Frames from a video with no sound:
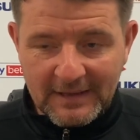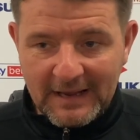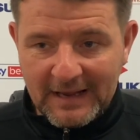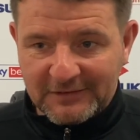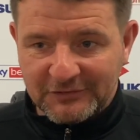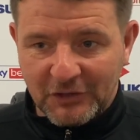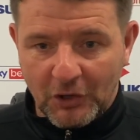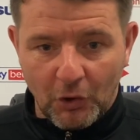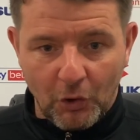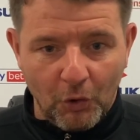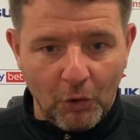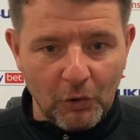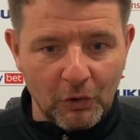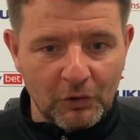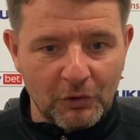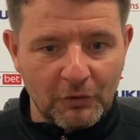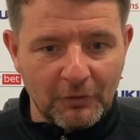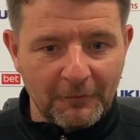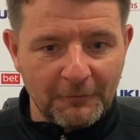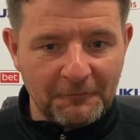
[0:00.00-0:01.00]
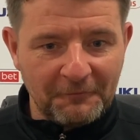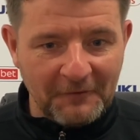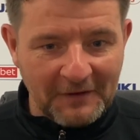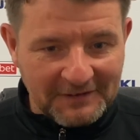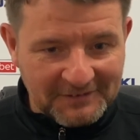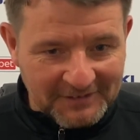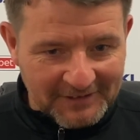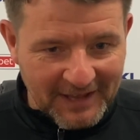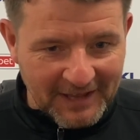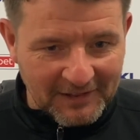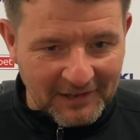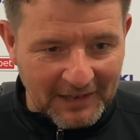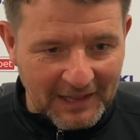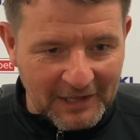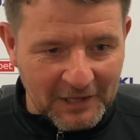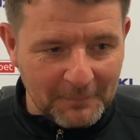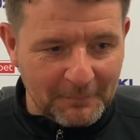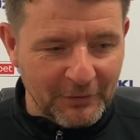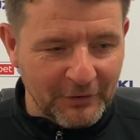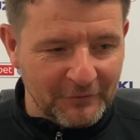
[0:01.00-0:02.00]
Has it all fitted together
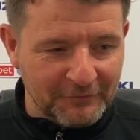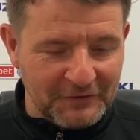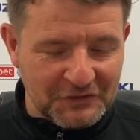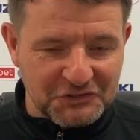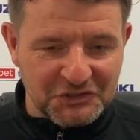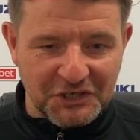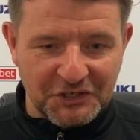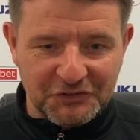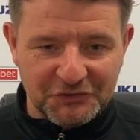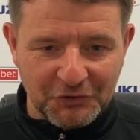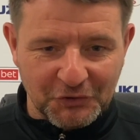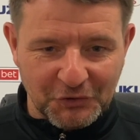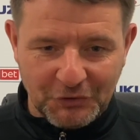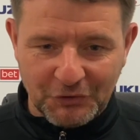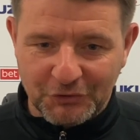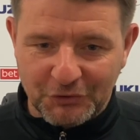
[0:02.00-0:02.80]
like a perfect jigsaw?